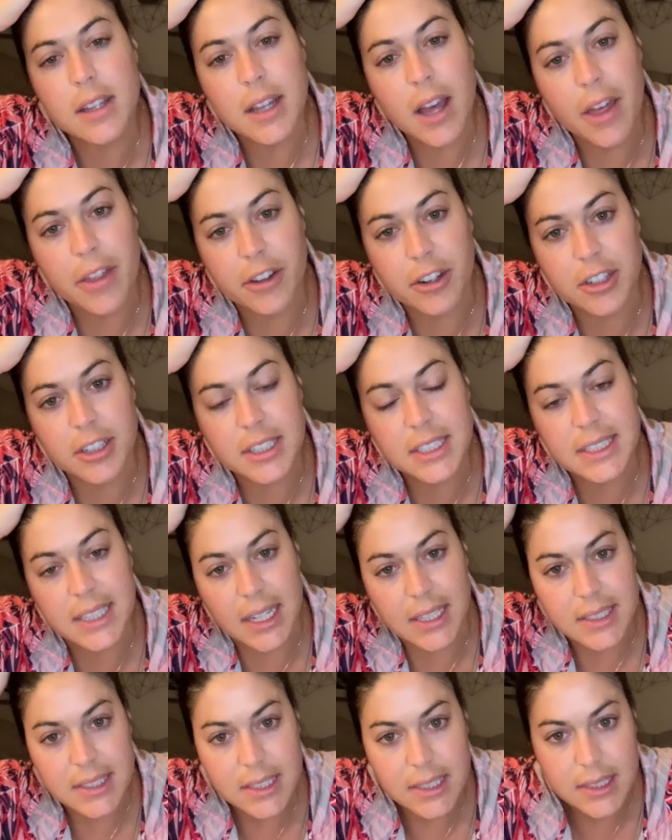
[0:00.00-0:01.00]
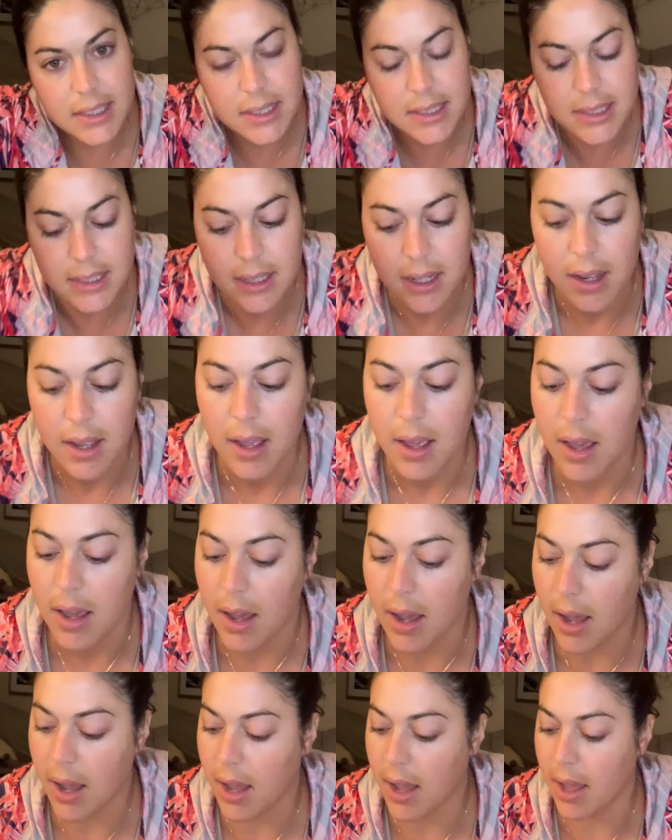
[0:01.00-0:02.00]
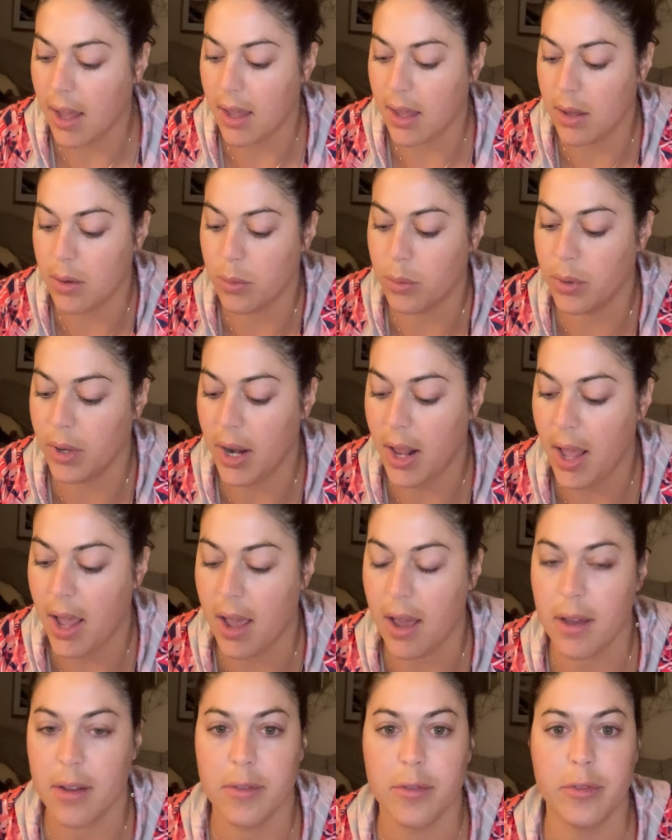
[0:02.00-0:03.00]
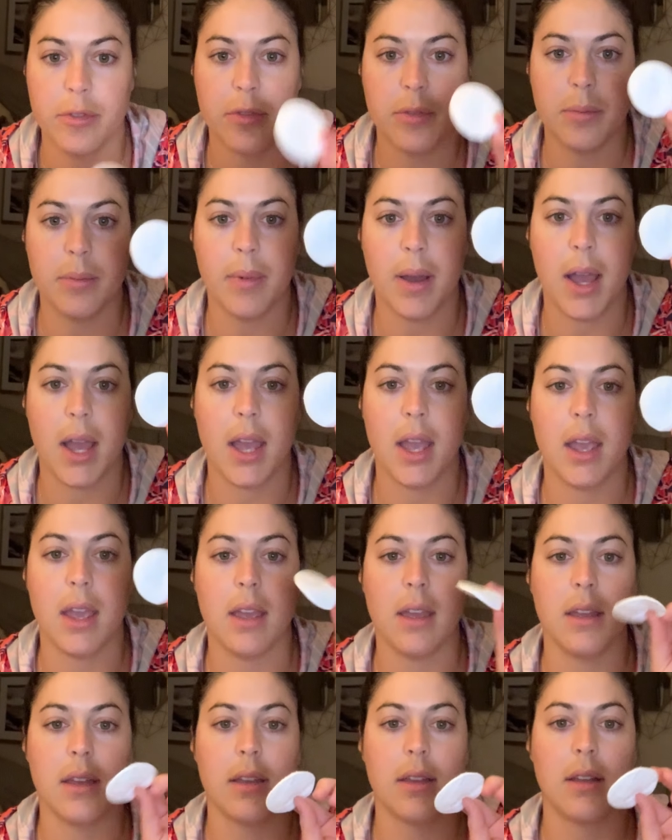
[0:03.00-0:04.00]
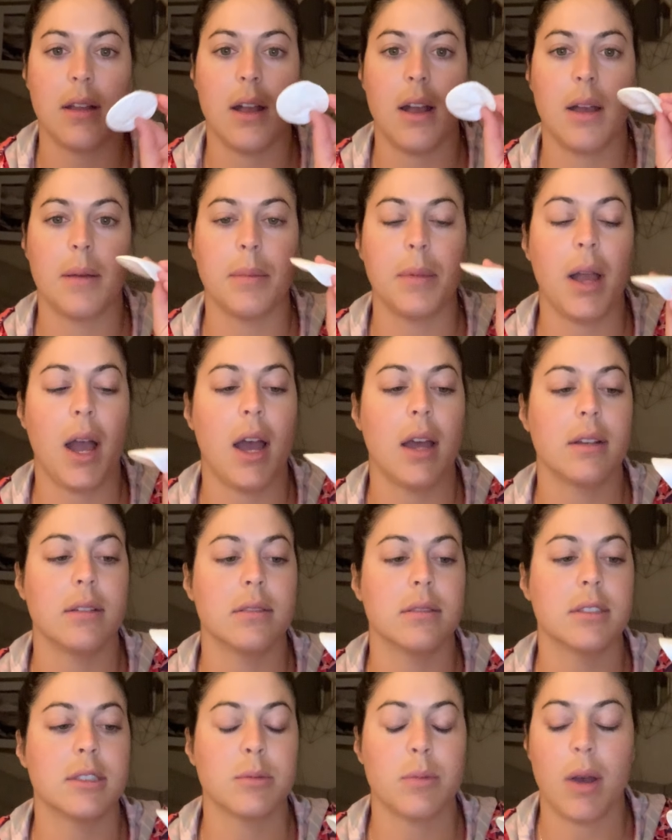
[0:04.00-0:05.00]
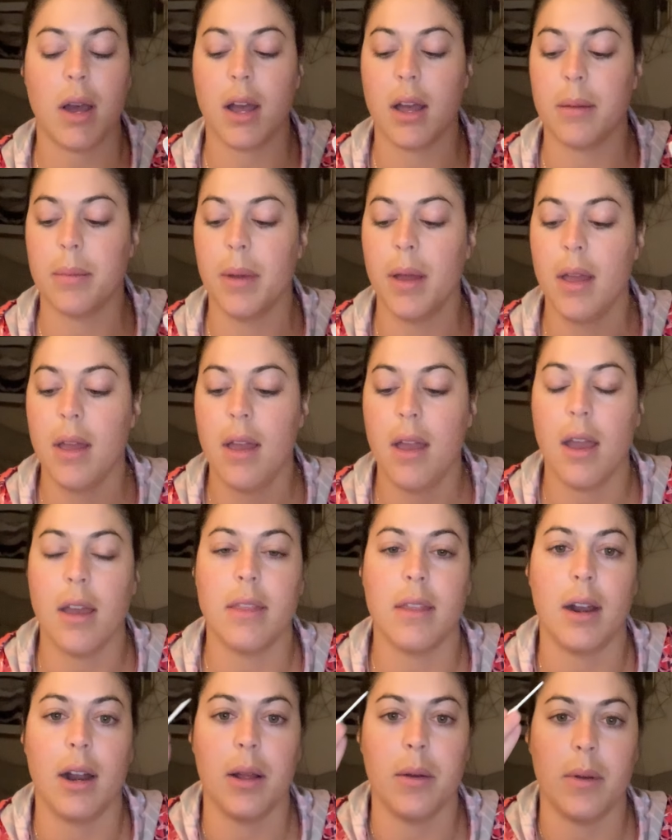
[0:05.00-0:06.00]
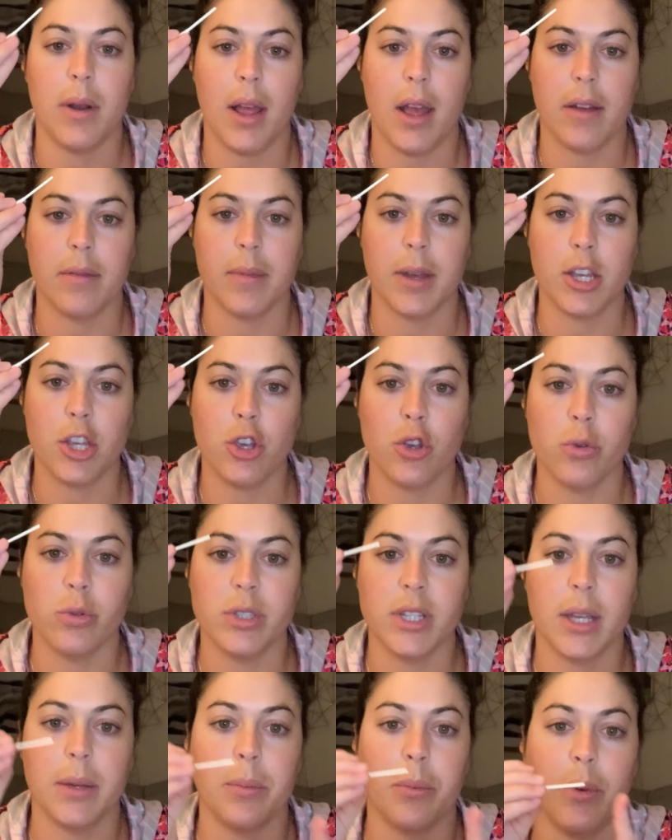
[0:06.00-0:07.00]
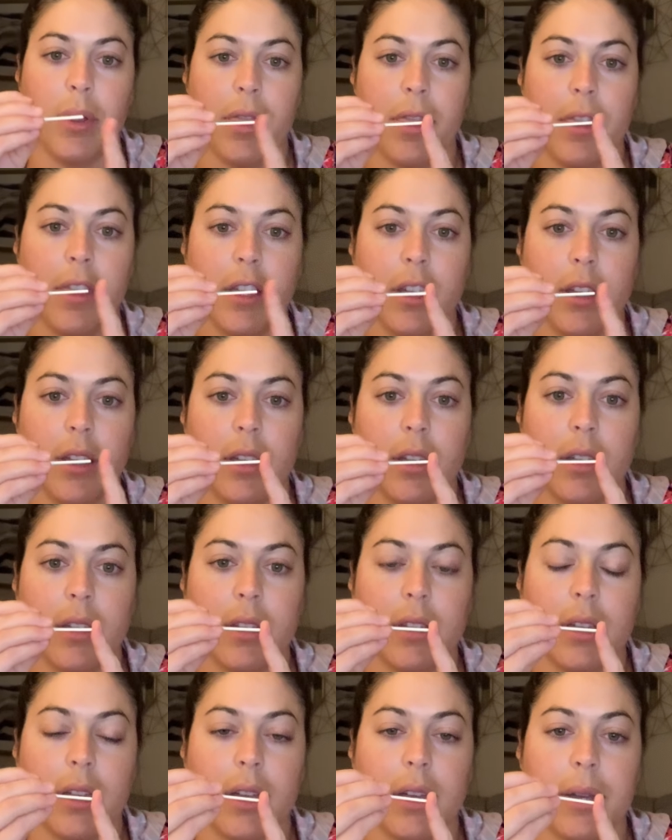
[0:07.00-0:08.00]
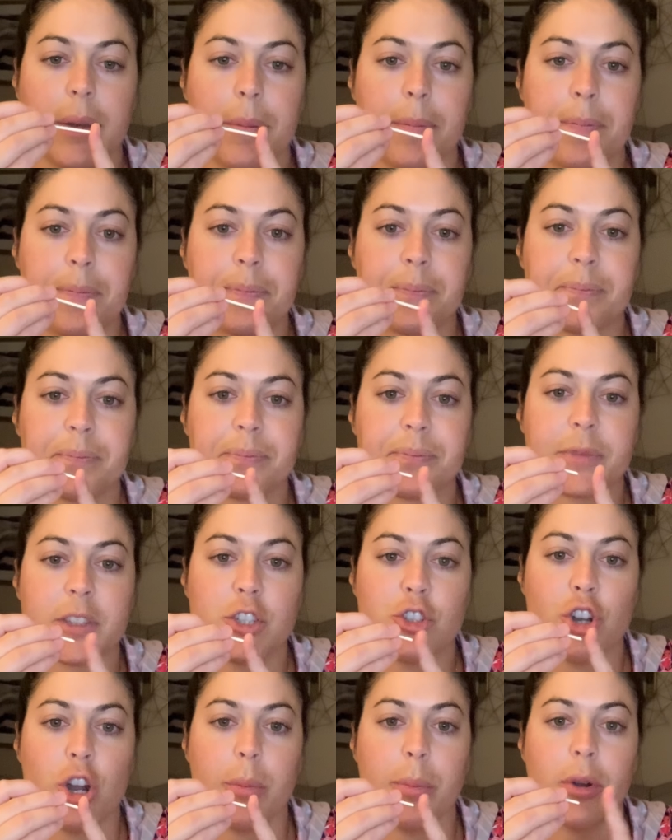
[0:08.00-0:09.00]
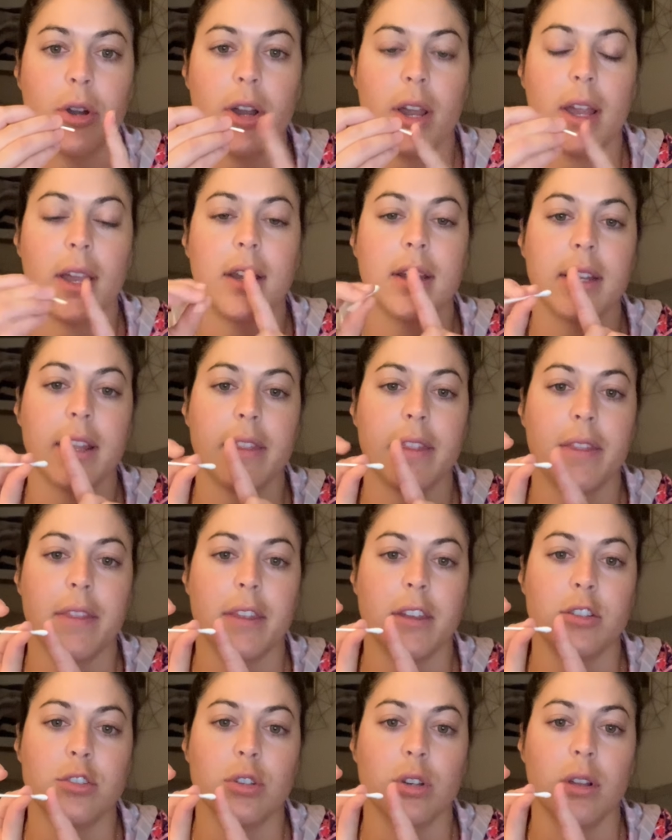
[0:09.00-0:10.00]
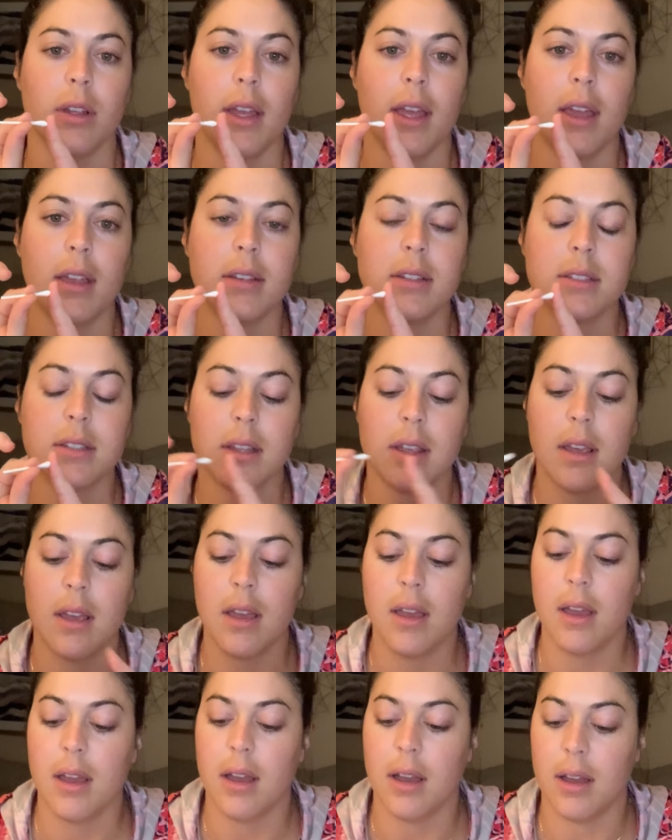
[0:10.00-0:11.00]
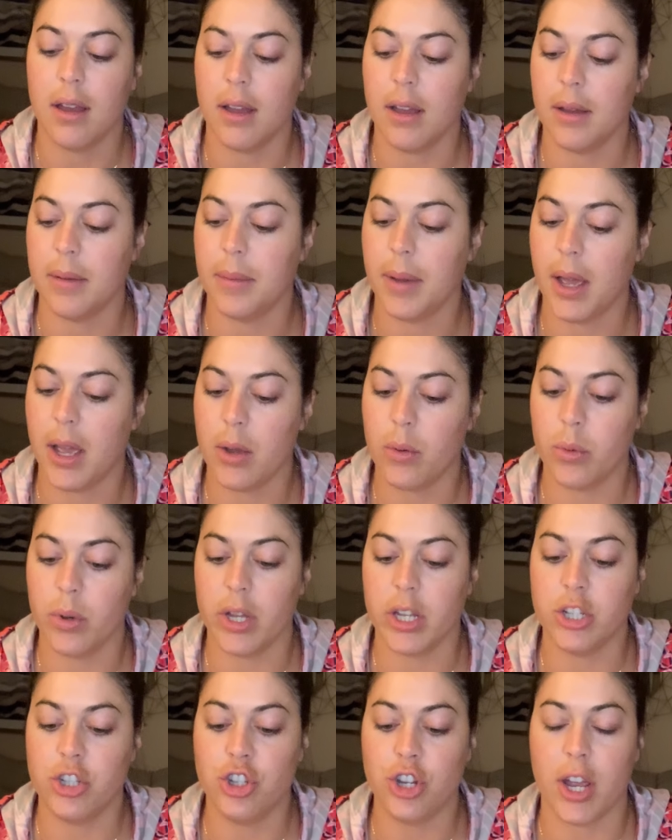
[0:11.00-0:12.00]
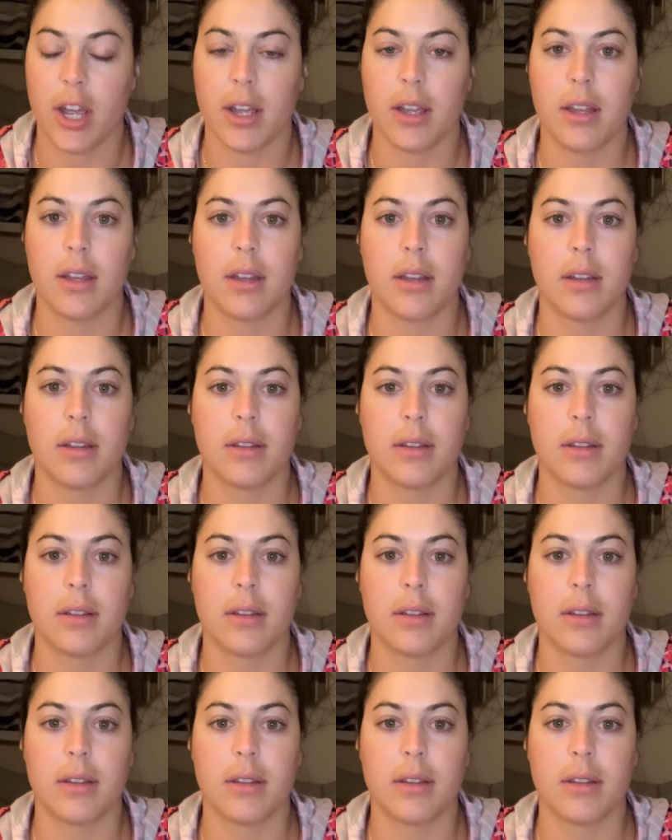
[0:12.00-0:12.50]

other senses, I would have my cotton swab, and then I would have my Q-tip with the sharper end and then the dull end. I would check